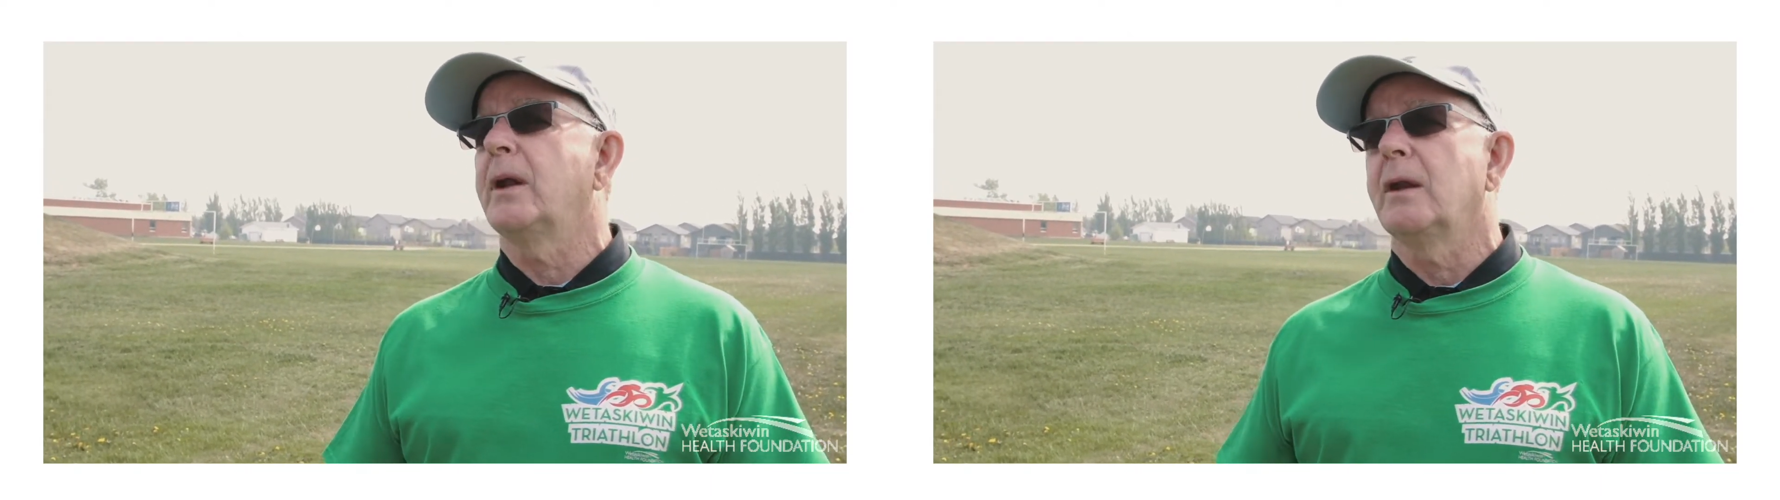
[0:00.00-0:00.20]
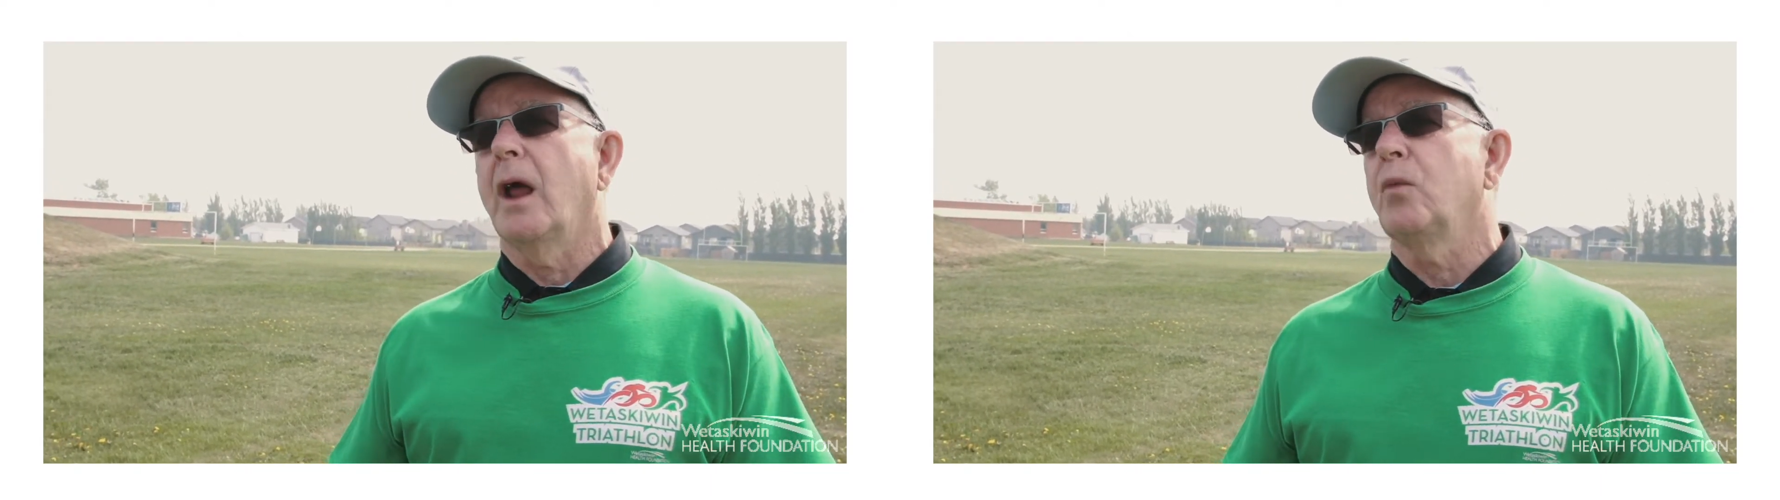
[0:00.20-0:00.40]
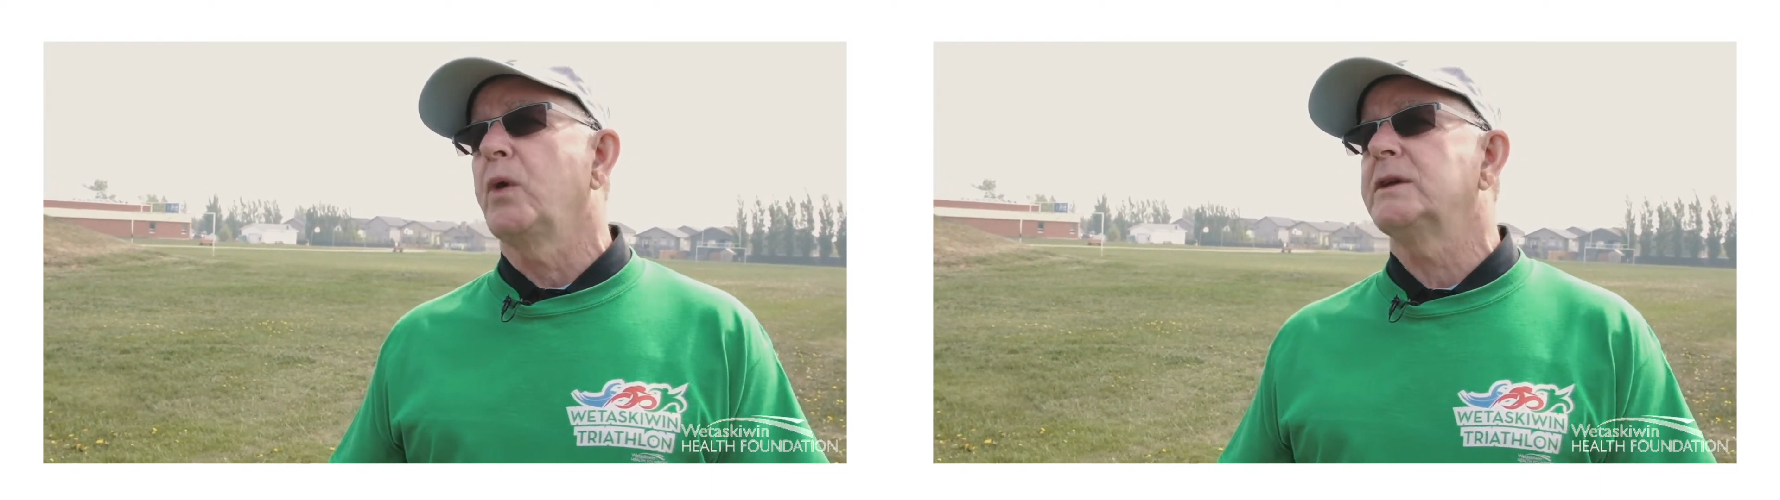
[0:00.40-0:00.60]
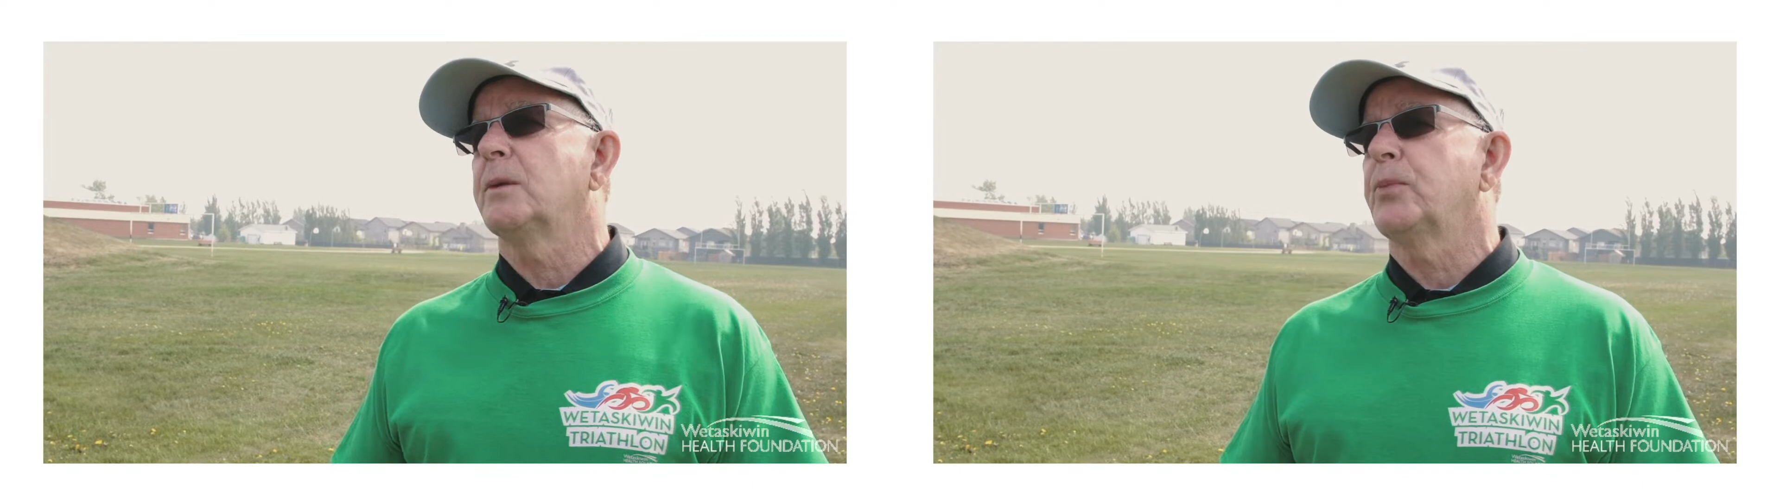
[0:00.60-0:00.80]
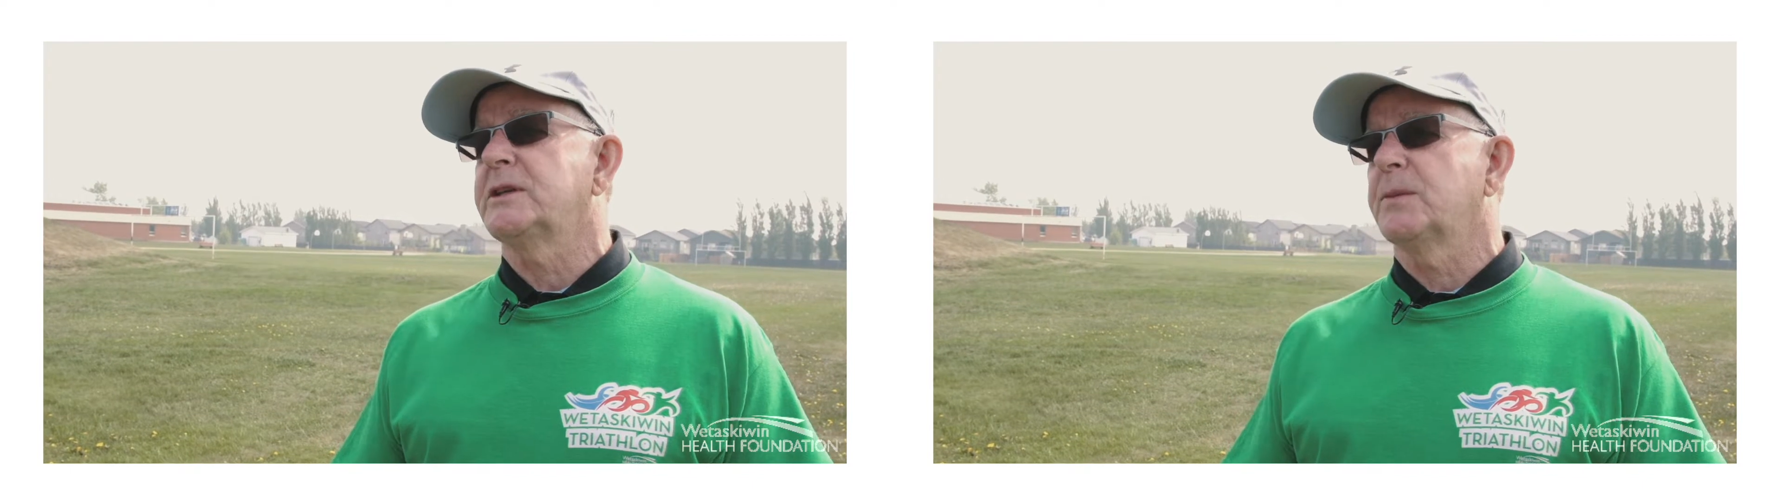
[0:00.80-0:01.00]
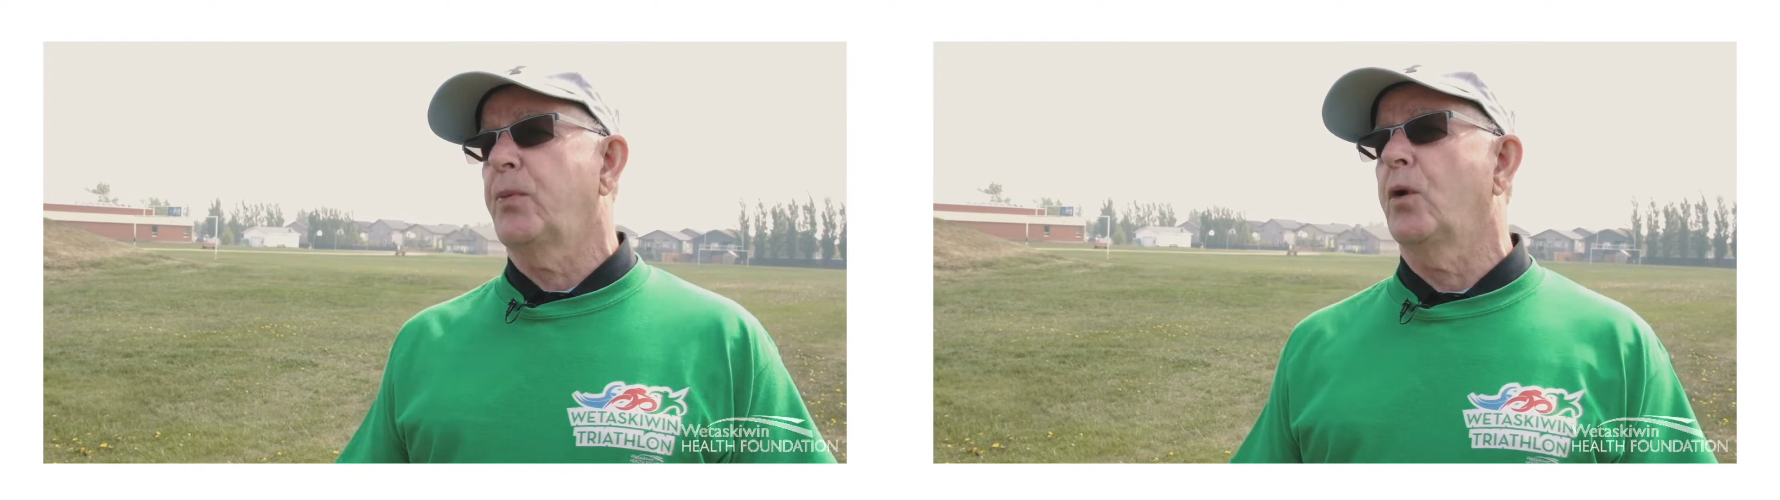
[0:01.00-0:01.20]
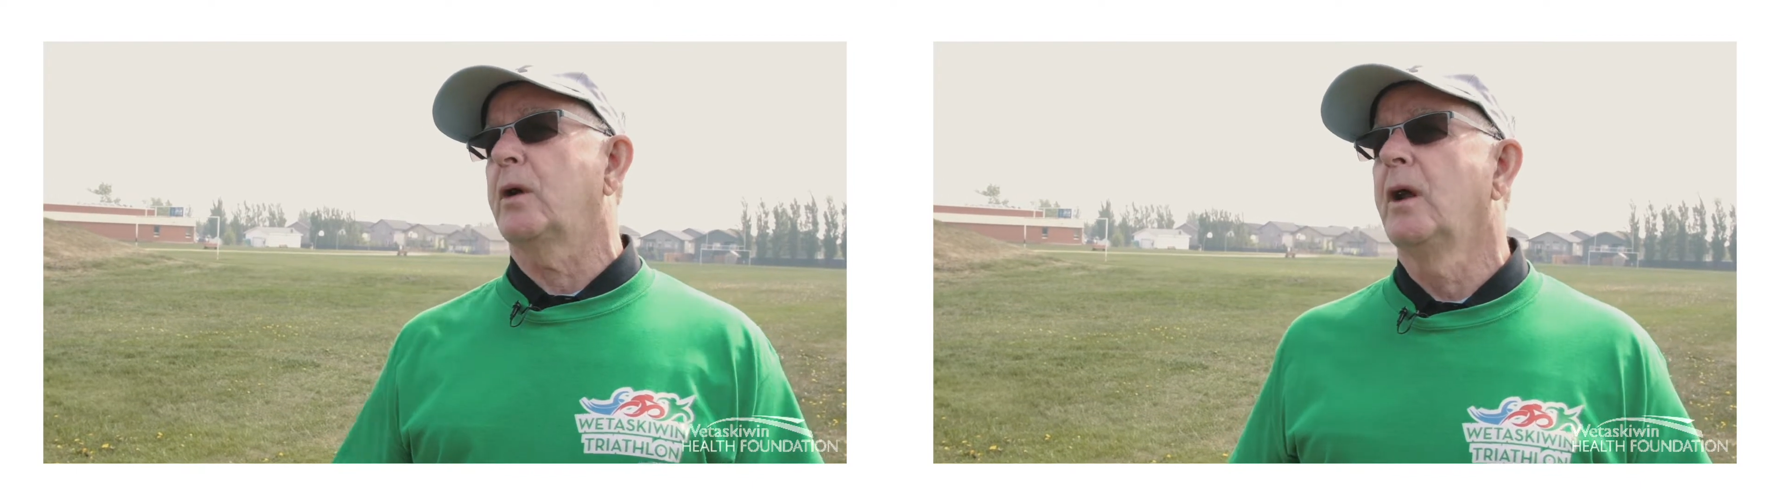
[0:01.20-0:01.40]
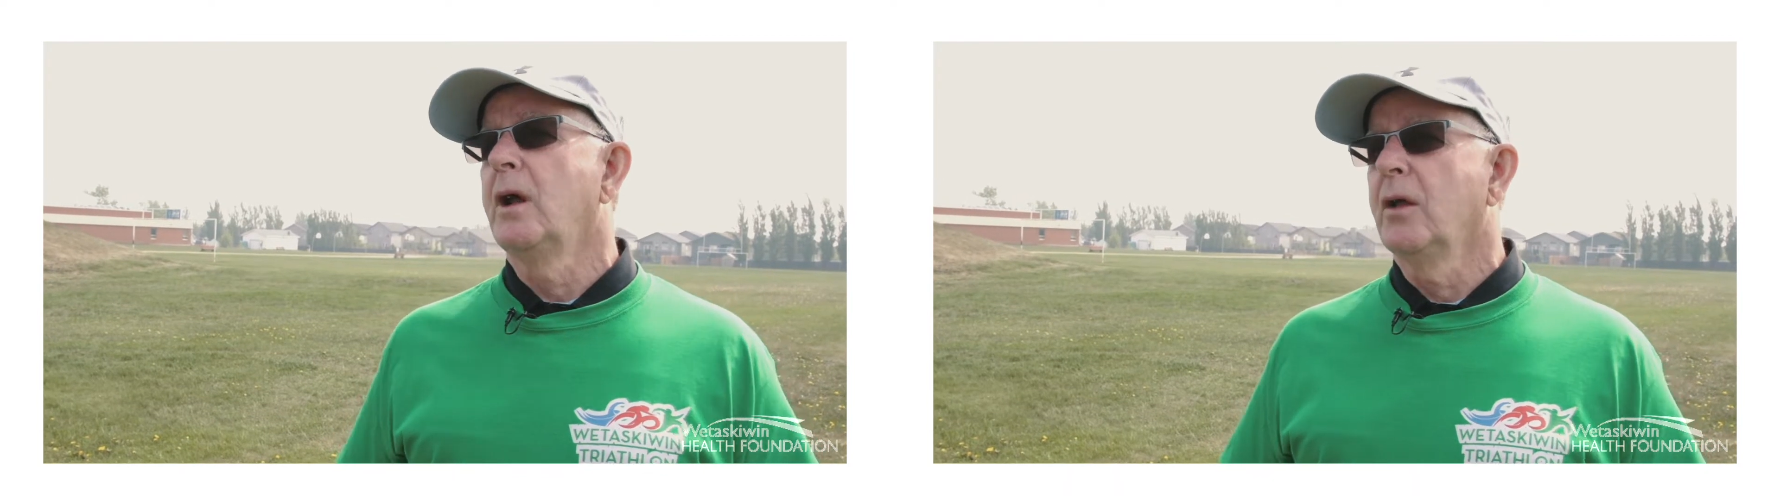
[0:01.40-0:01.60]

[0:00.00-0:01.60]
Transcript: and, and we simply support